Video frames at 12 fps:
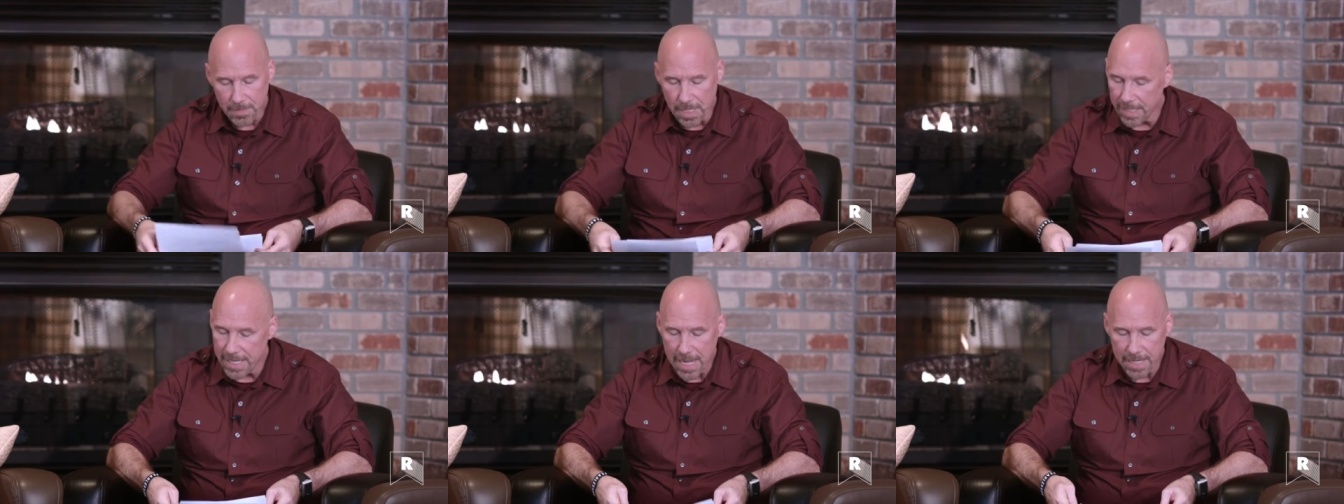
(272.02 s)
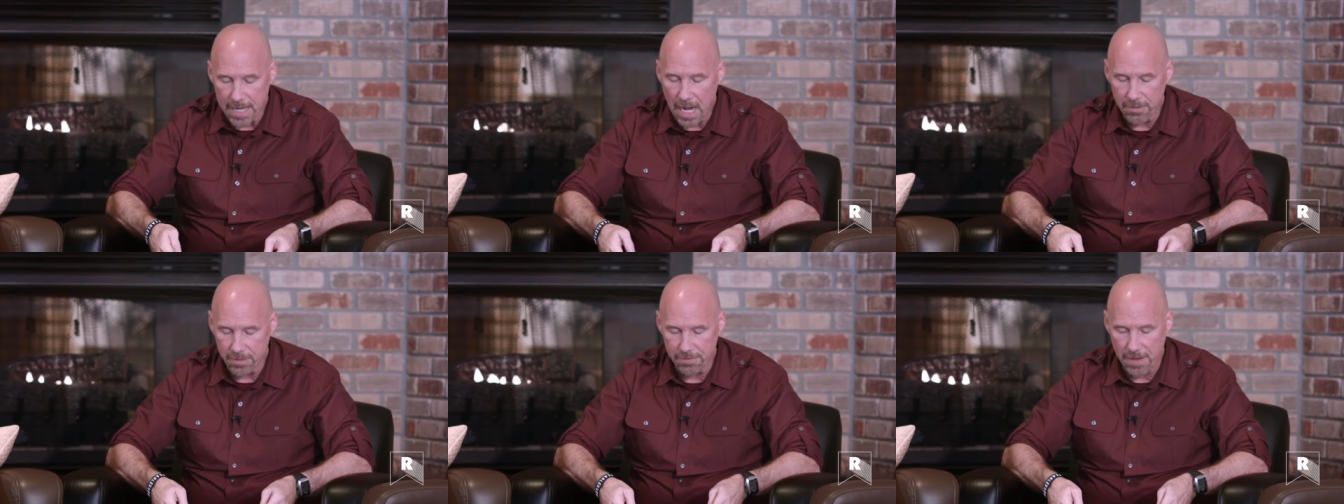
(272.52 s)
Again,
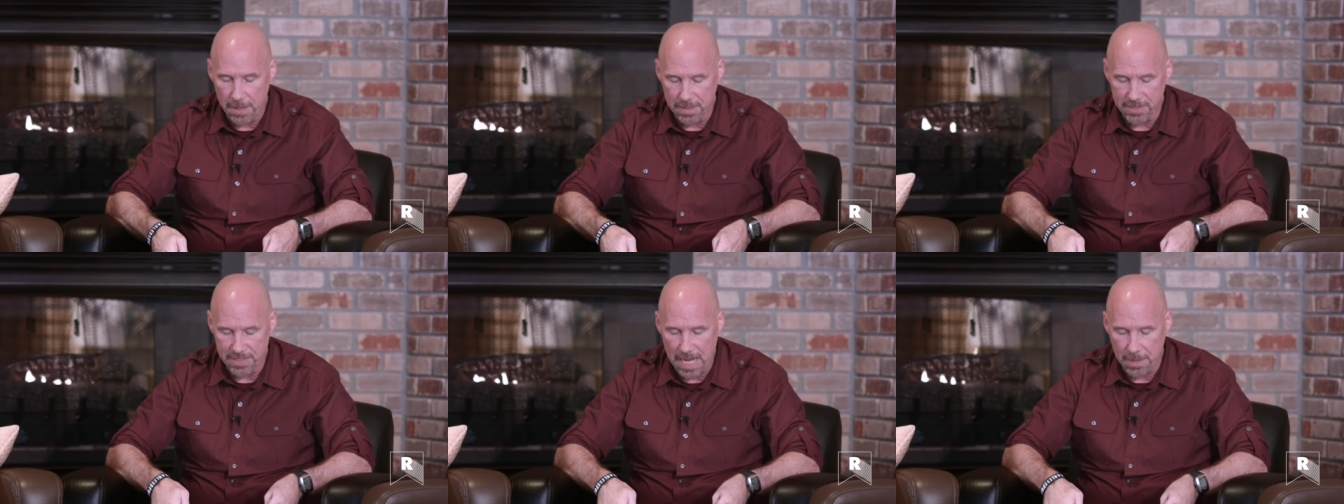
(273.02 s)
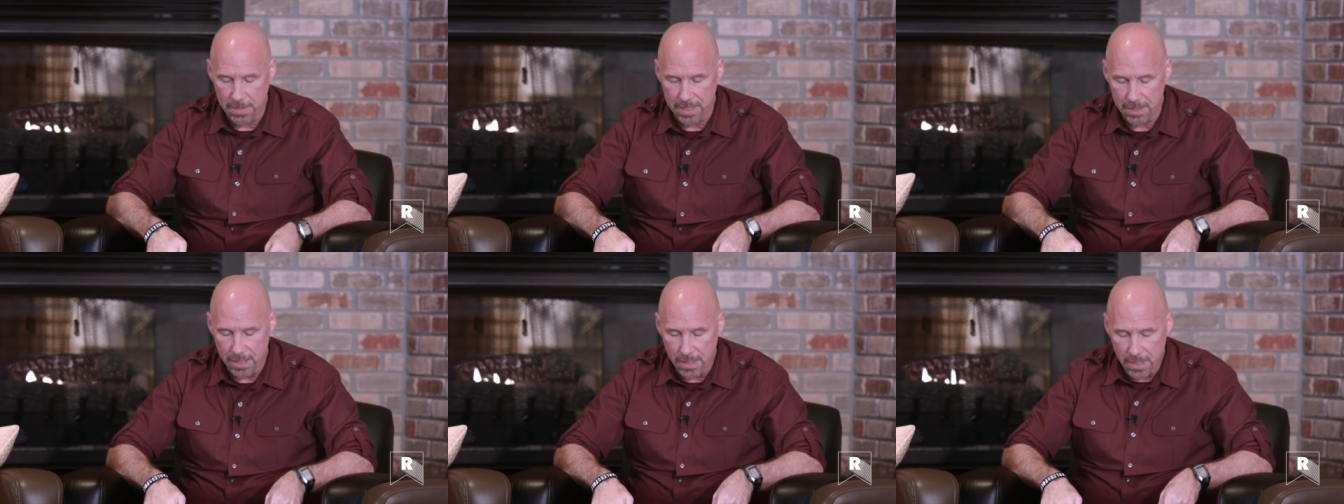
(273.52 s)
kind of a famous
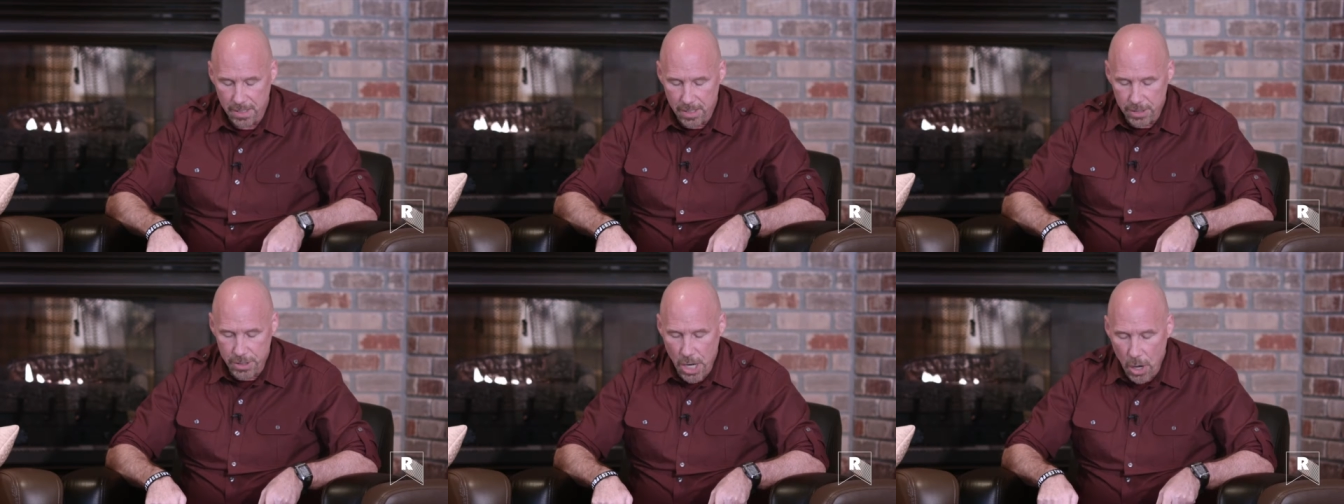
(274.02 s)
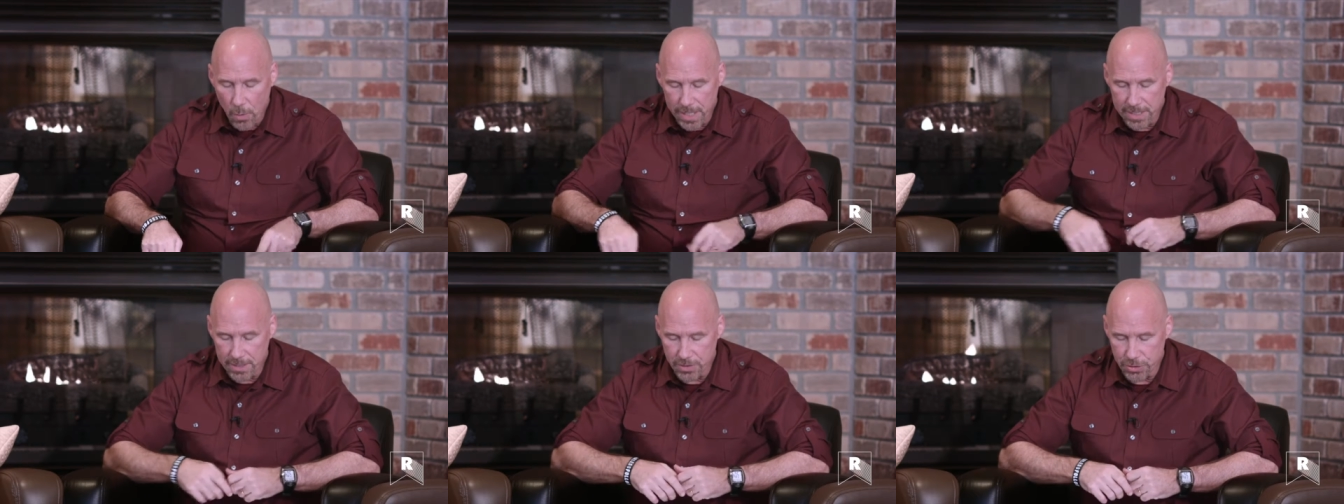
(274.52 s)
statement. "No
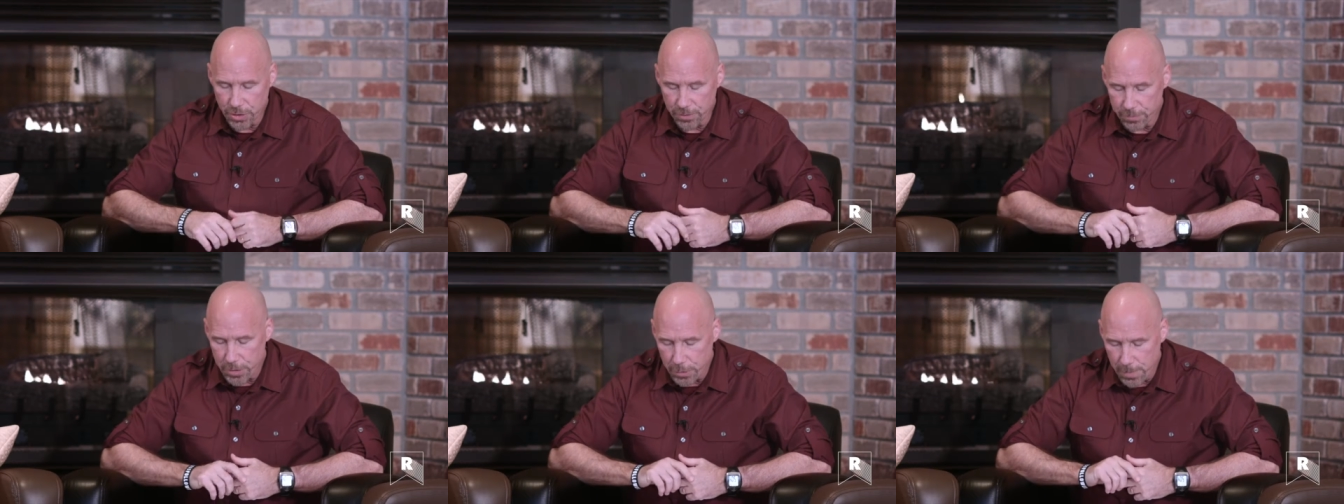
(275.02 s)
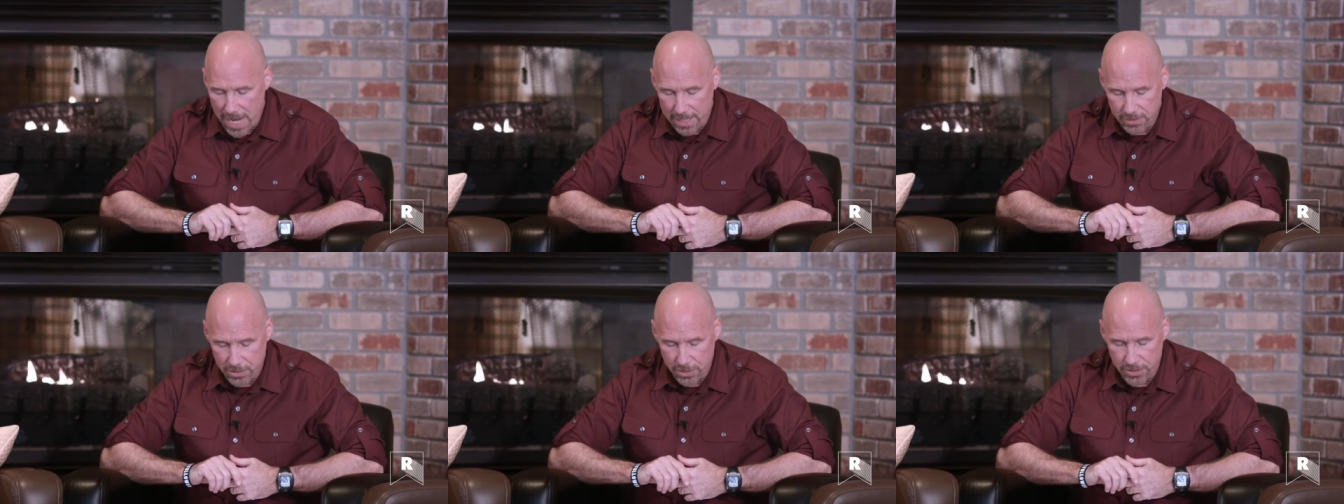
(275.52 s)
one can serve two
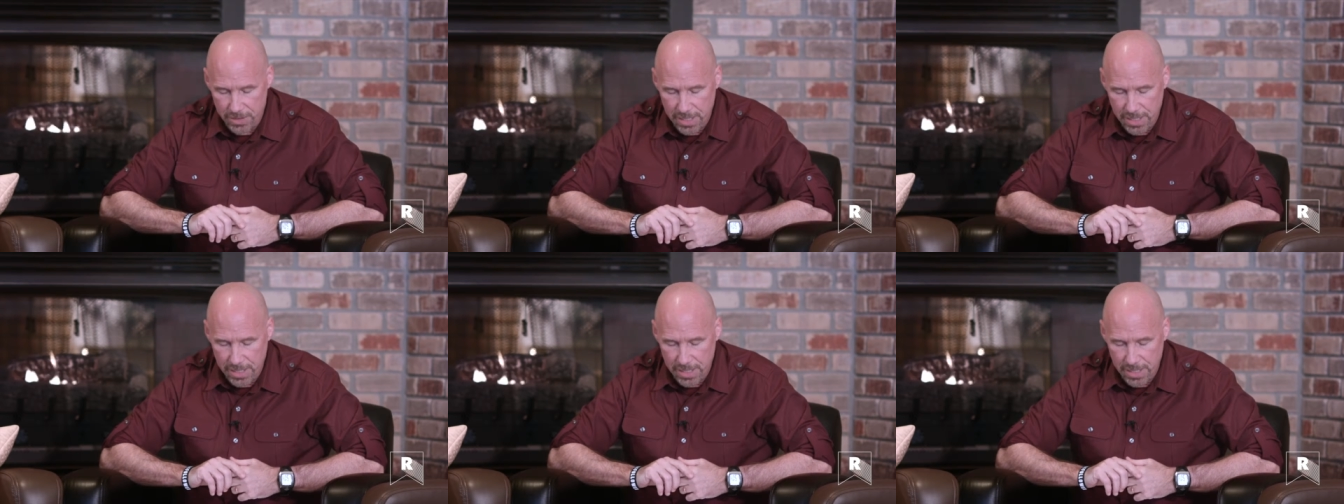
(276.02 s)
masters.